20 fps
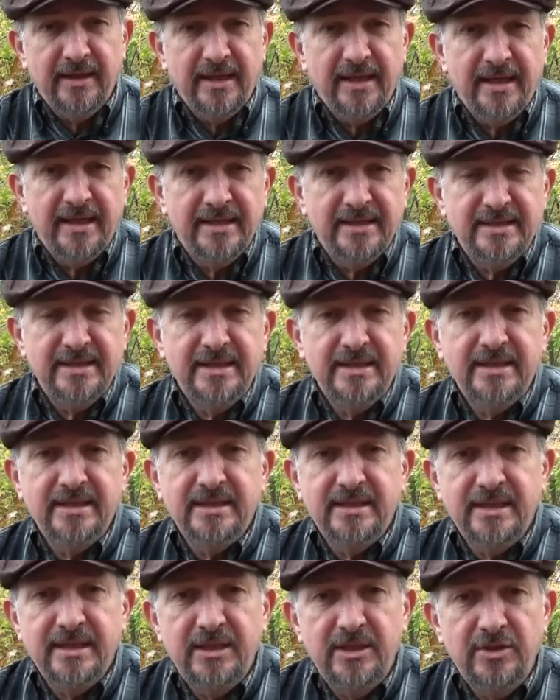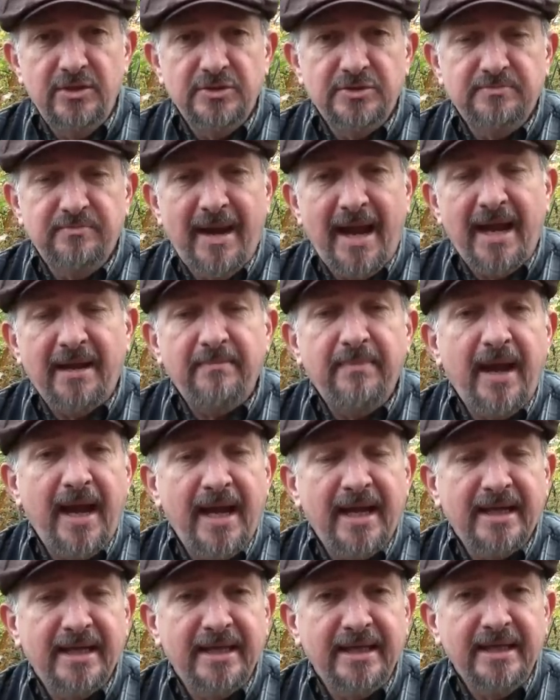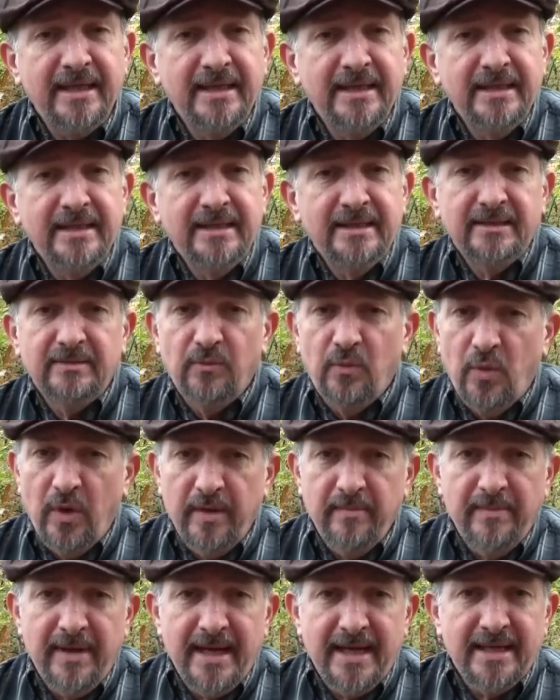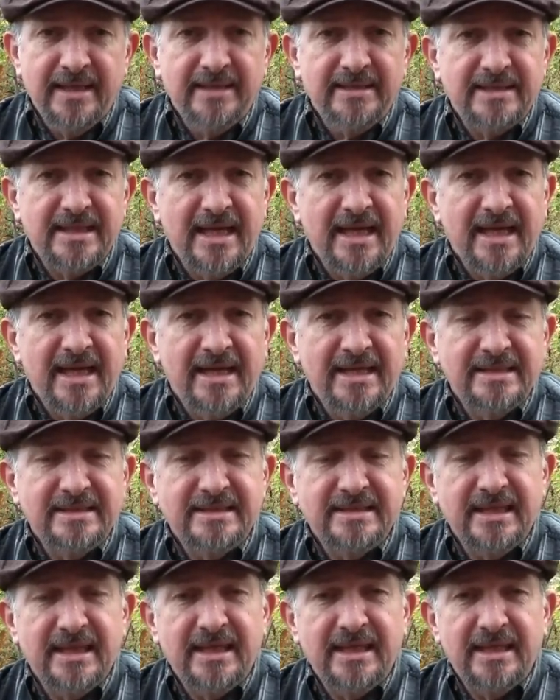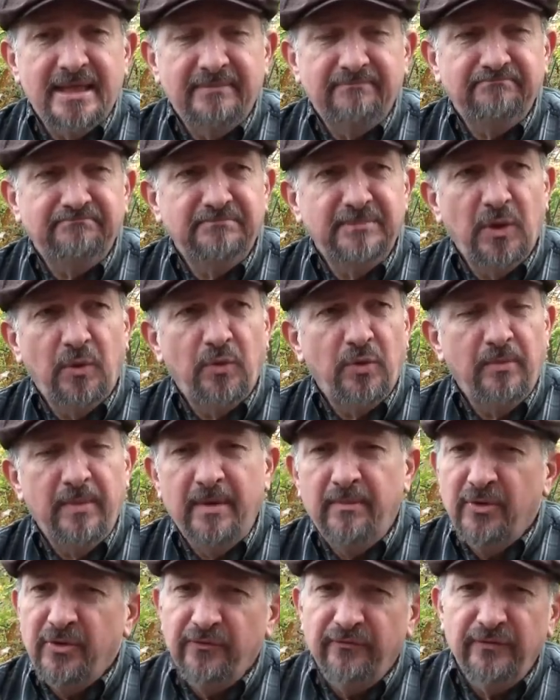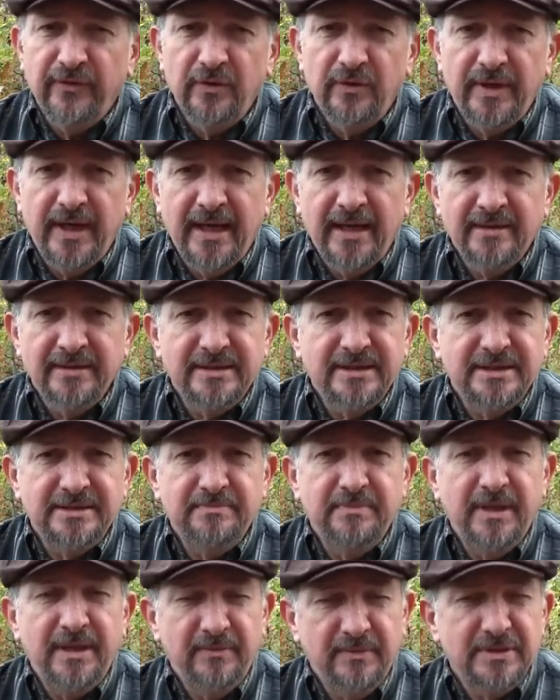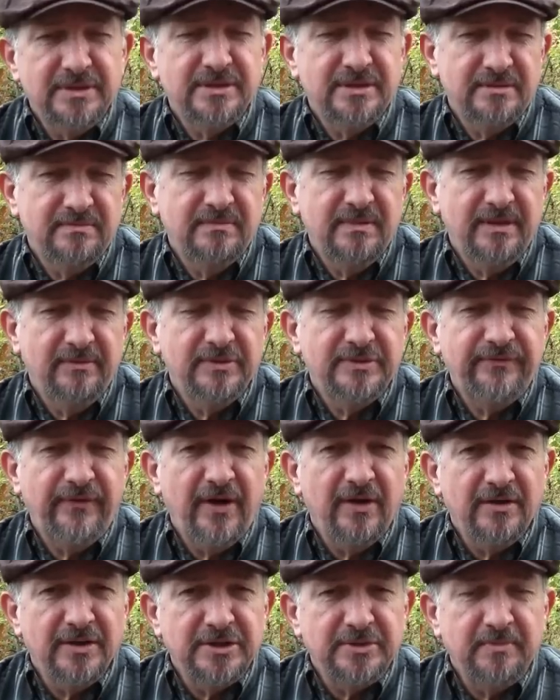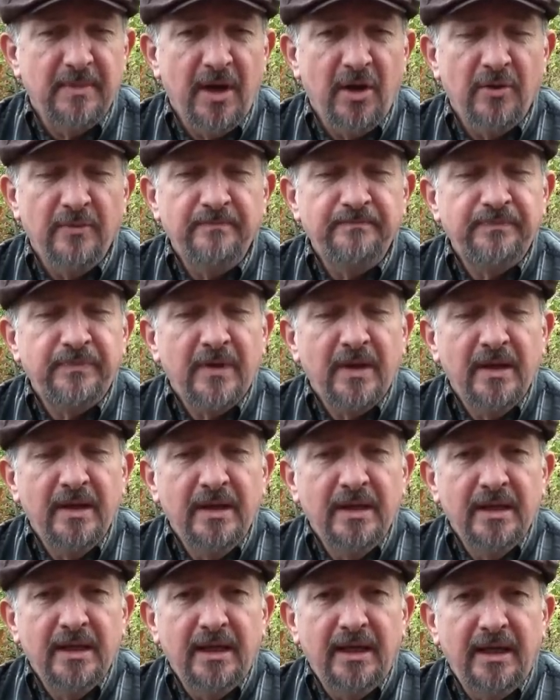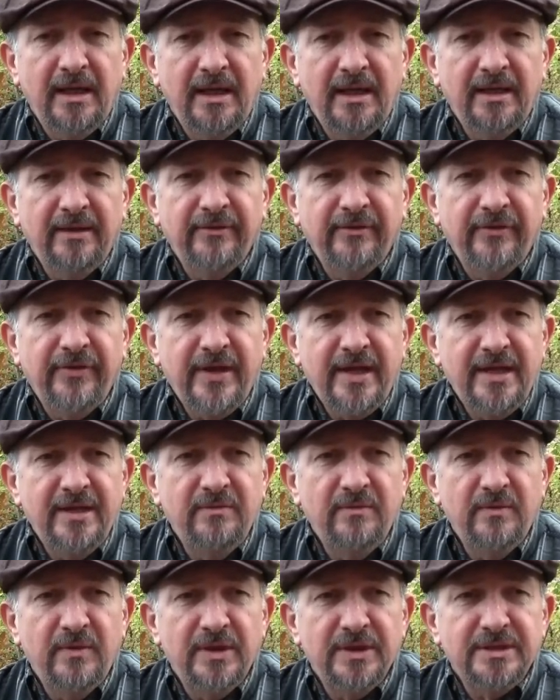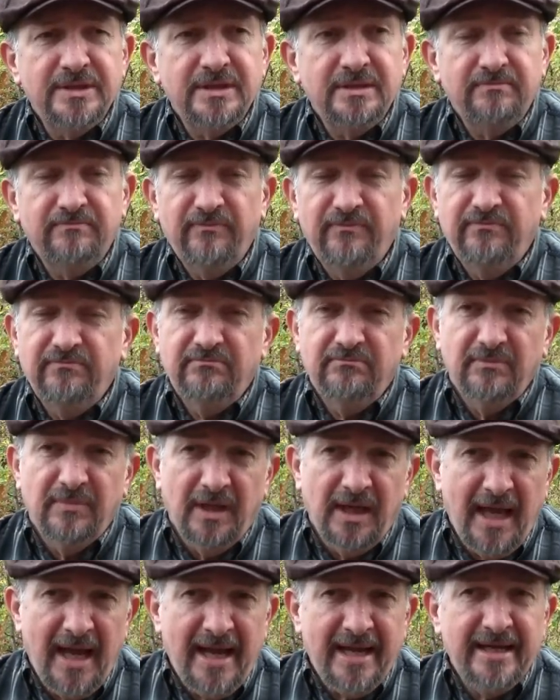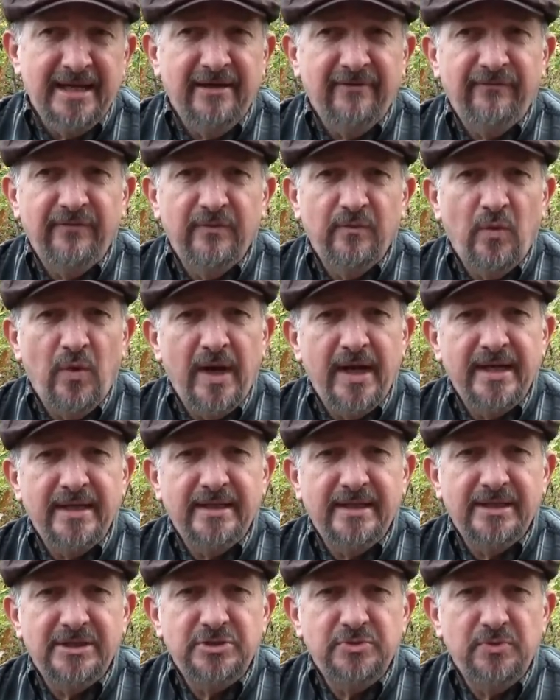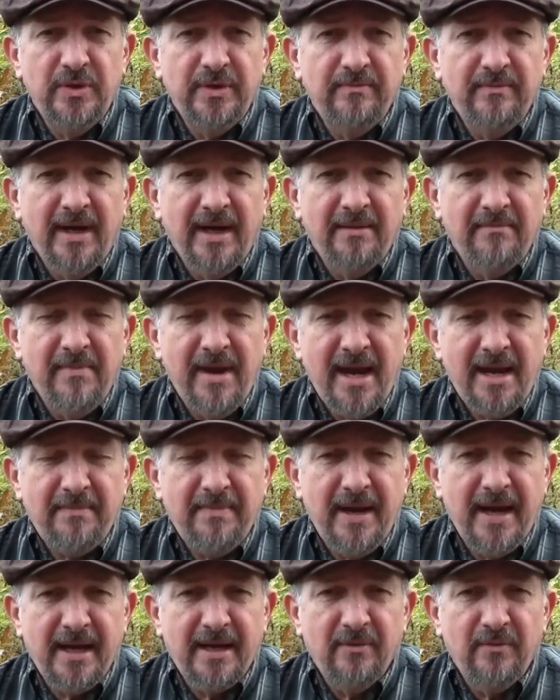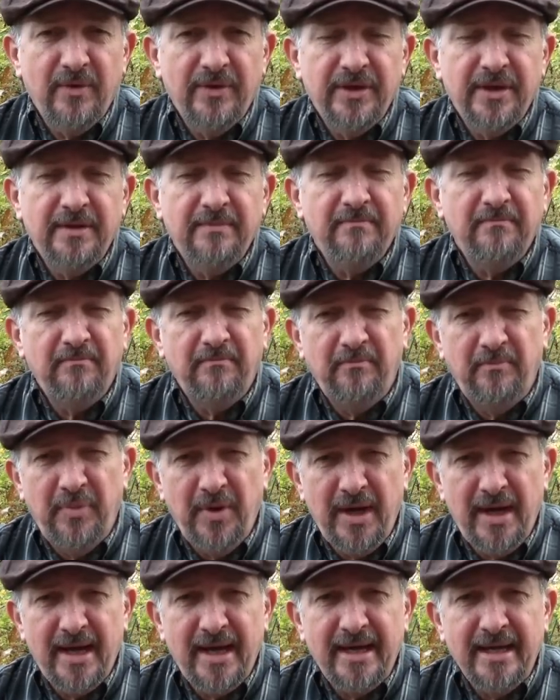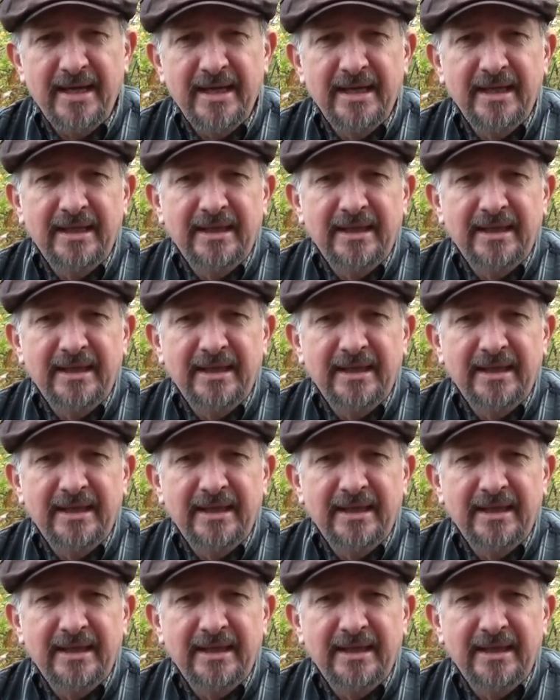that I intended to use backpacking, one man size. Don't remember the fluid ounces, but it was fairly small. The thing was light enough in weight that you wouldn't mind backpacking with it, but